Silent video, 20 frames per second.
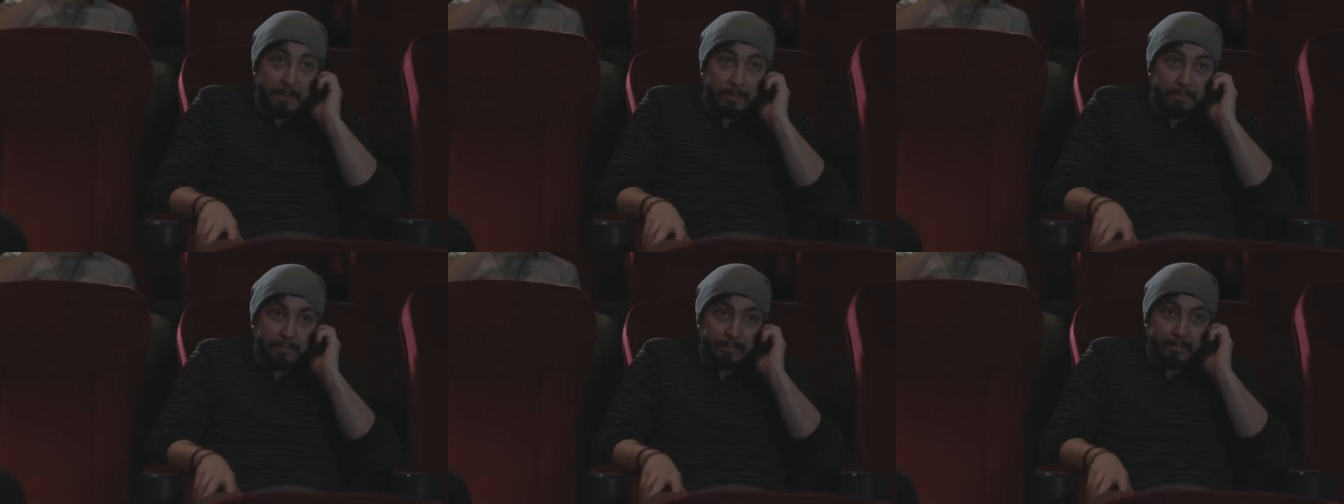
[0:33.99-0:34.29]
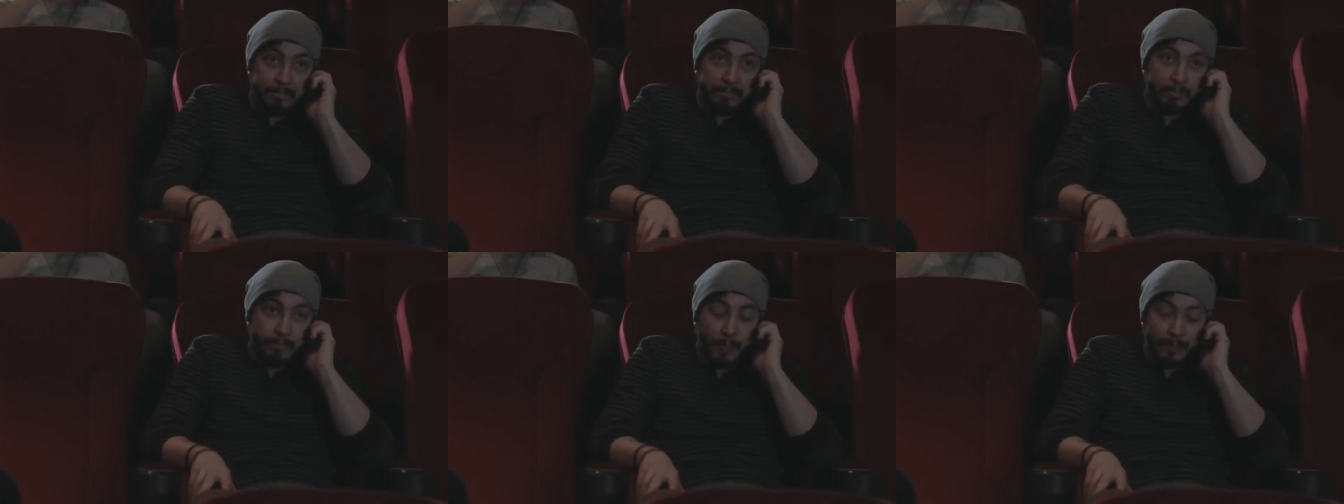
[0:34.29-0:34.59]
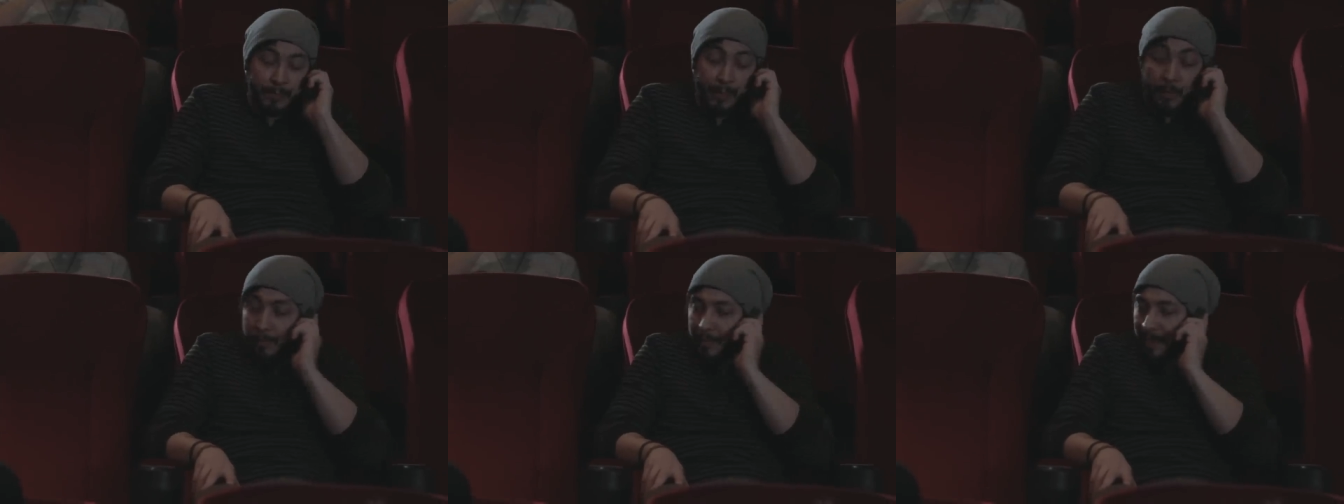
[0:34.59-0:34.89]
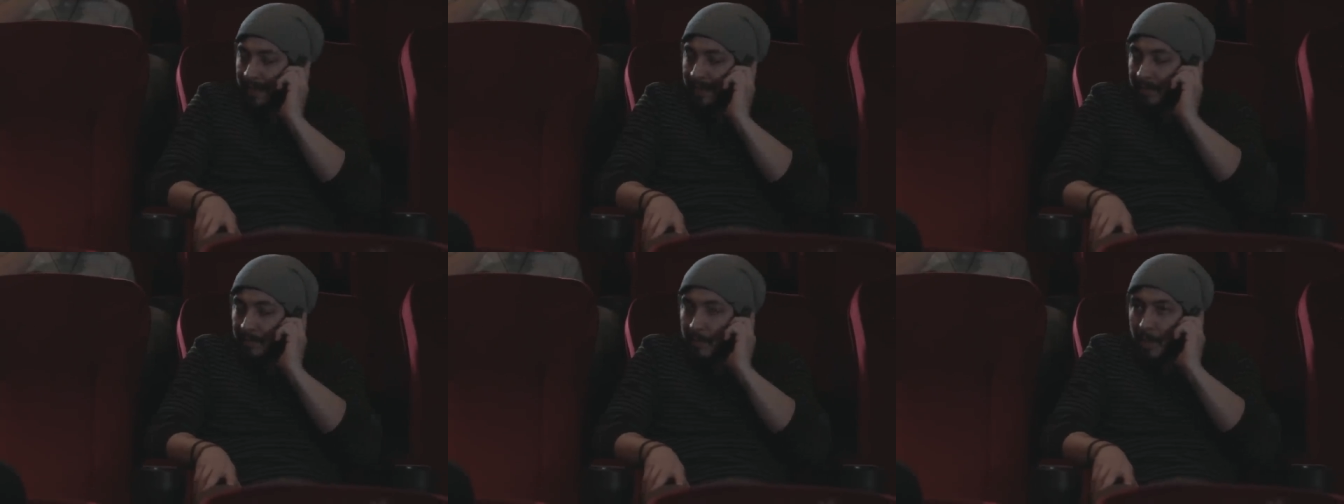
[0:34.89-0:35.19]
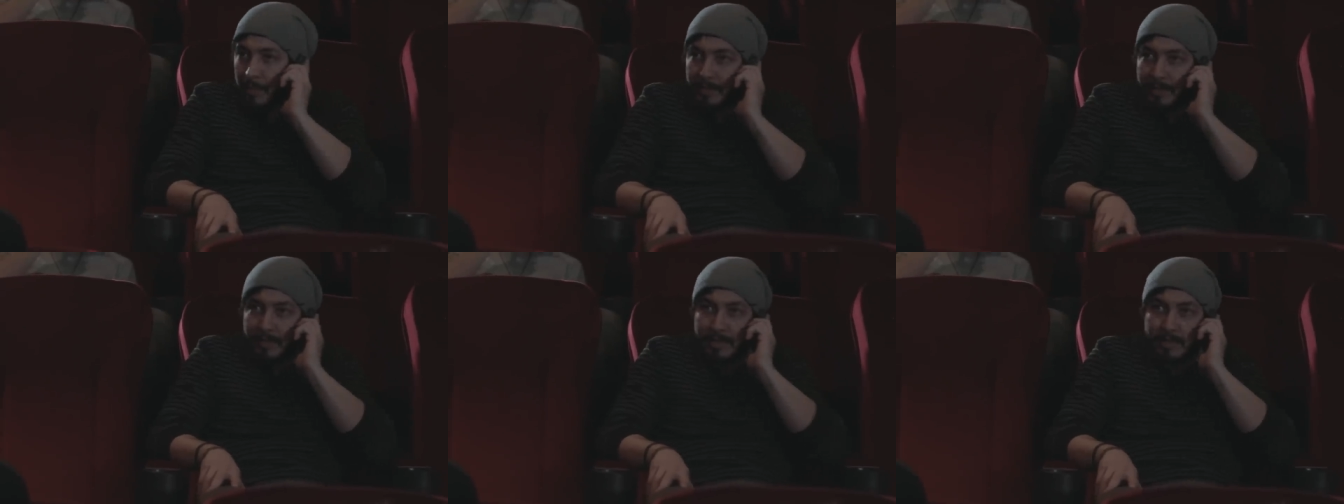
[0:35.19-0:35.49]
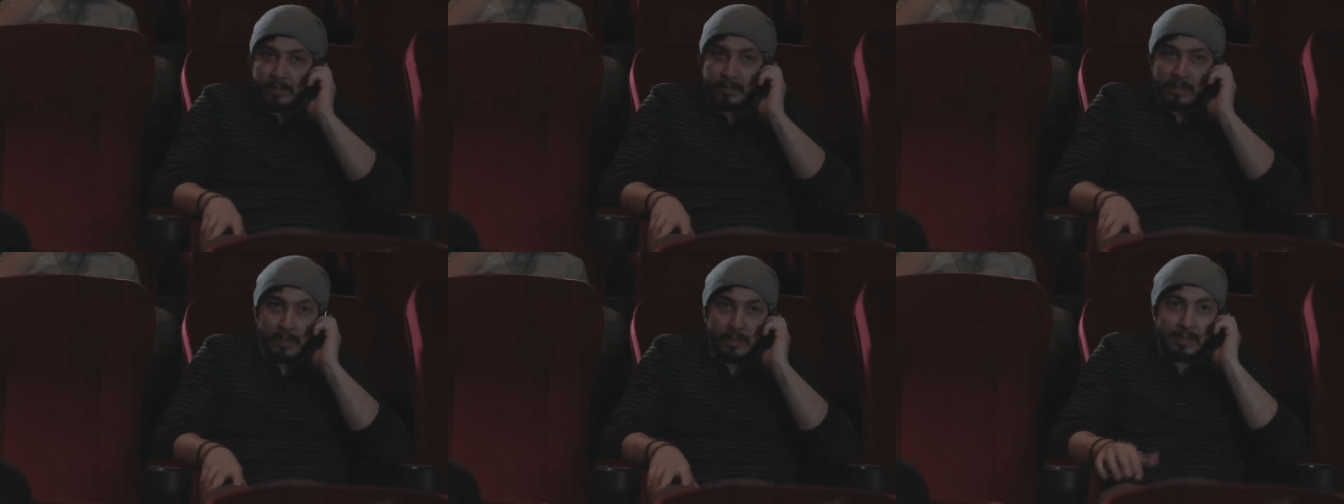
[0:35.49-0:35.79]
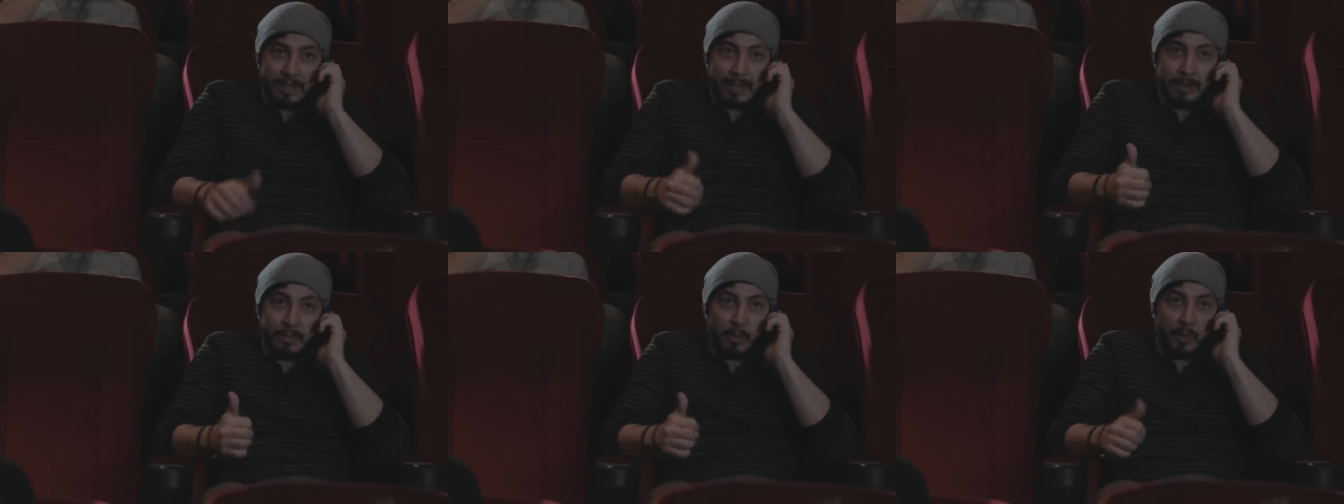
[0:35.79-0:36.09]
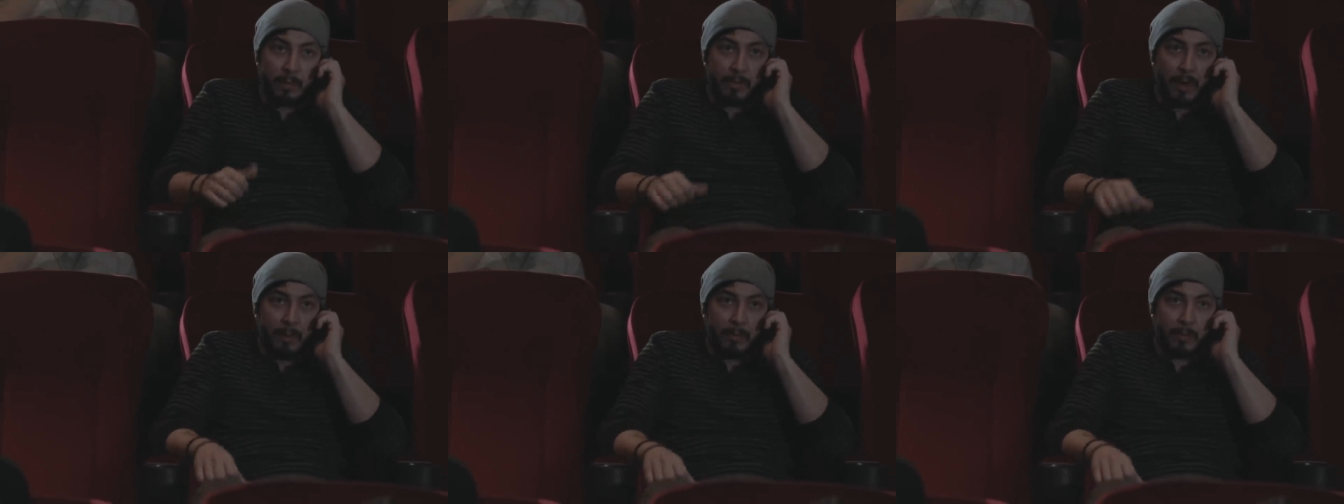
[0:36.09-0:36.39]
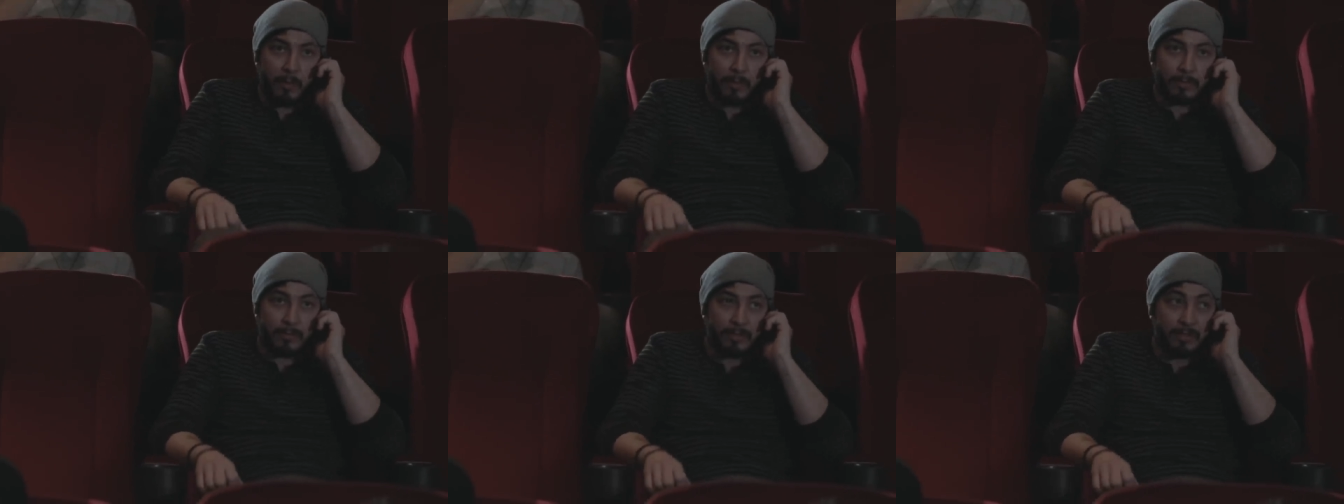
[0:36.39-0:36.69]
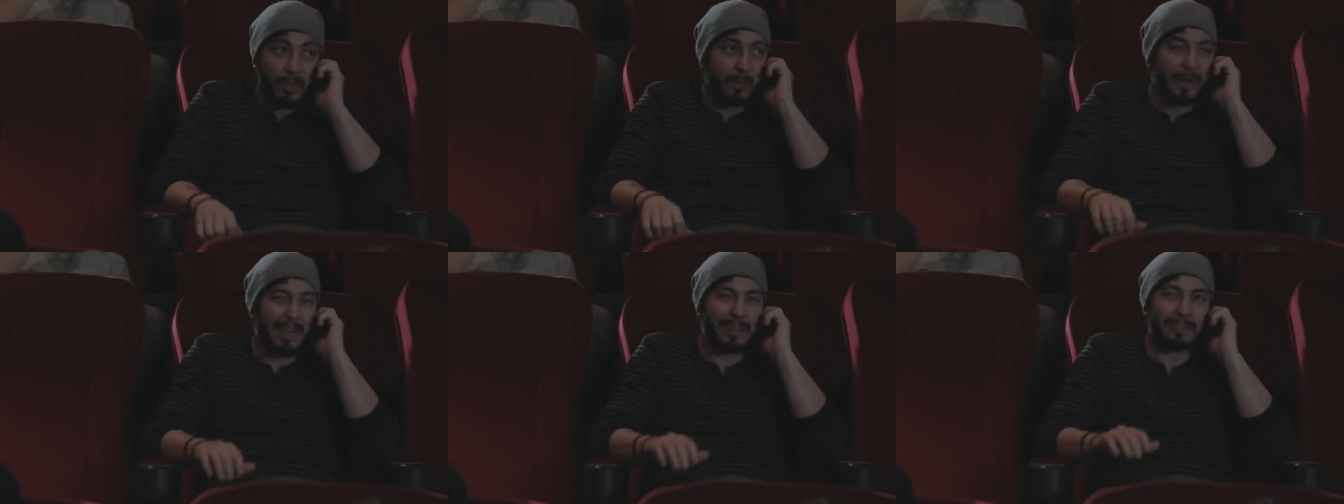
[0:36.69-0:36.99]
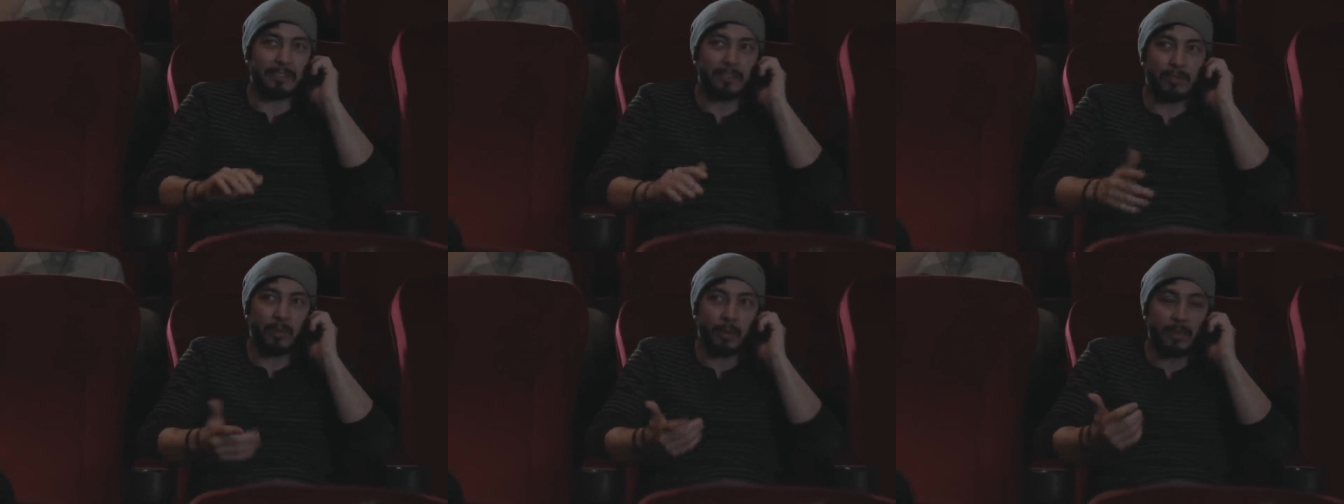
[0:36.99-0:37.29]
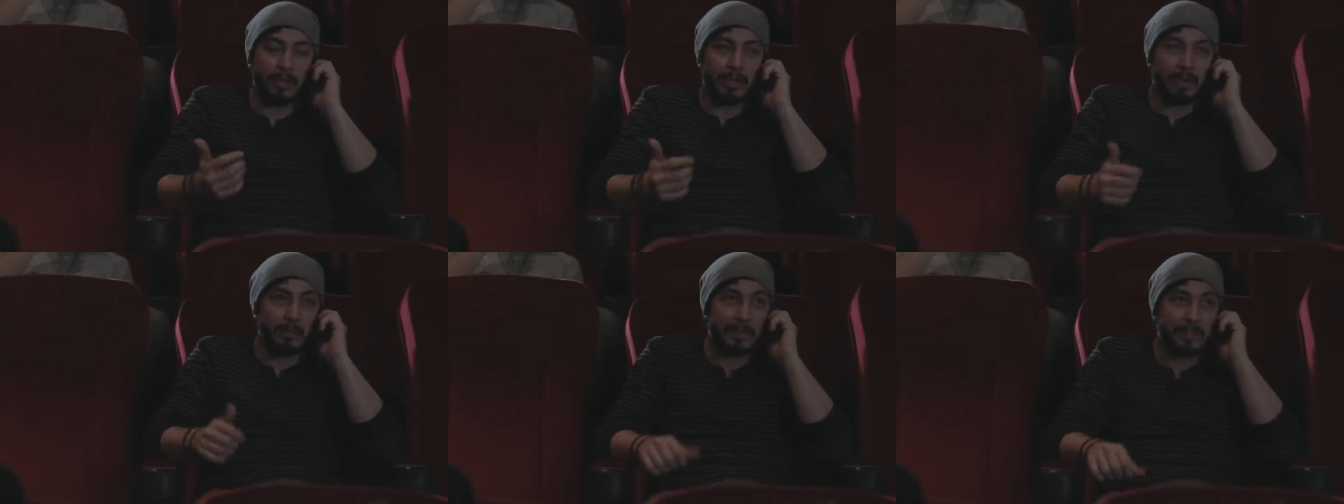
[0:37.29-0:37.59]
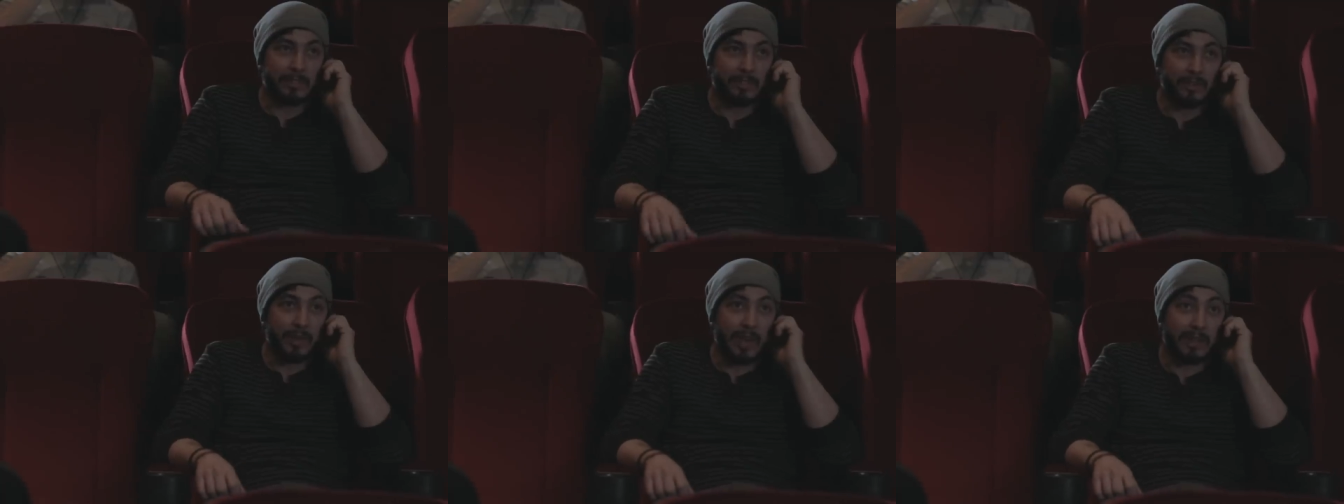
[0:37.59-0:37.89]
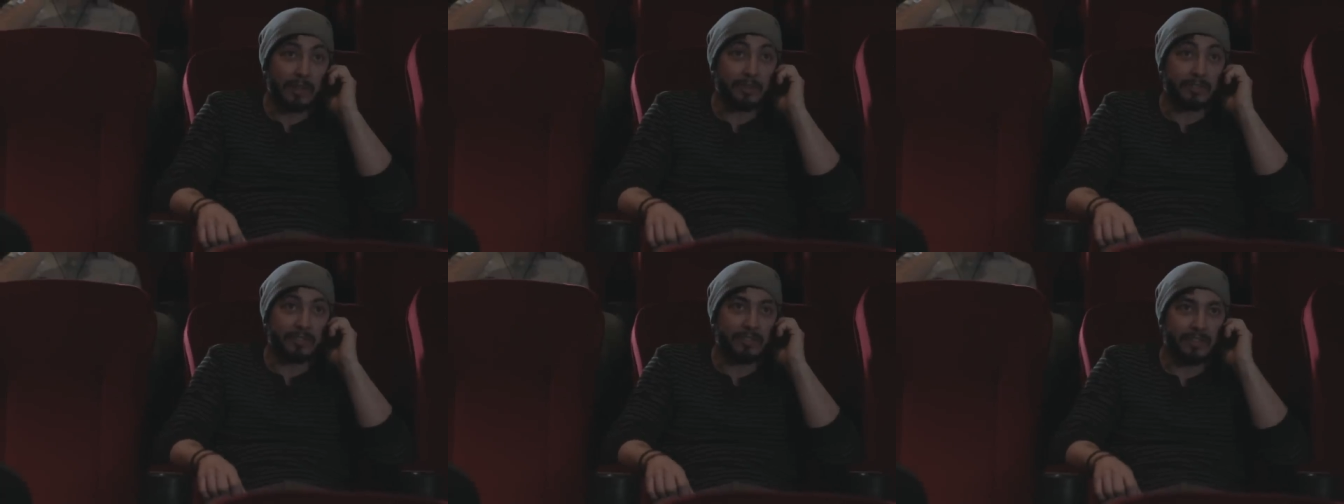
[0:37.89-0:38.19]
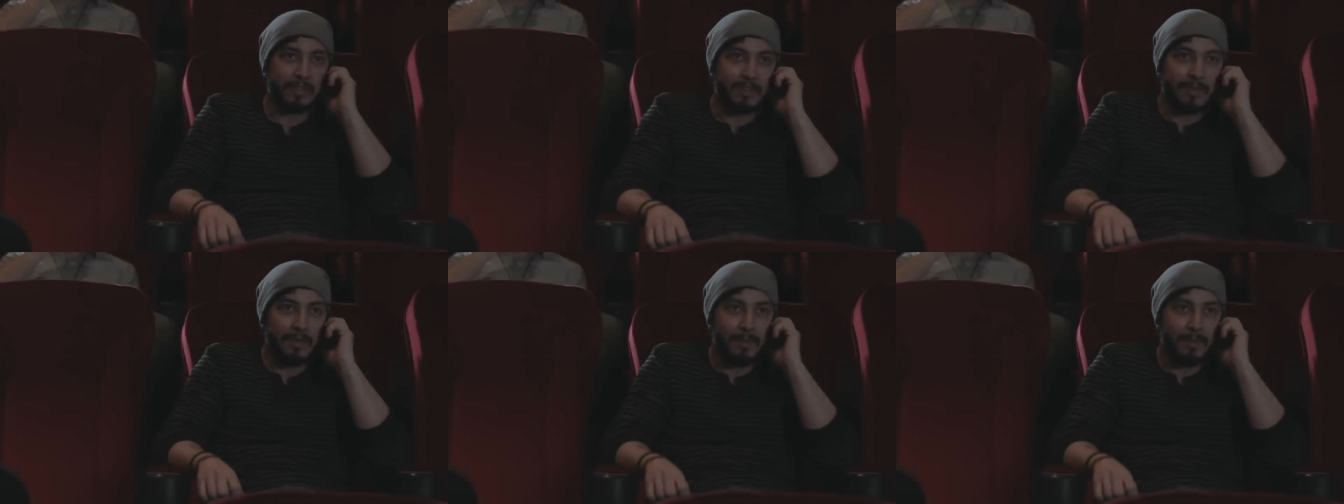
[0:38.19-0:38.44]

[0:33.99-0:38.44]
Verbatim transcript: Yep. Well, no, not at the moment. He's uh, getting more popcorn. Dumbass is totally gonna miss the trailers.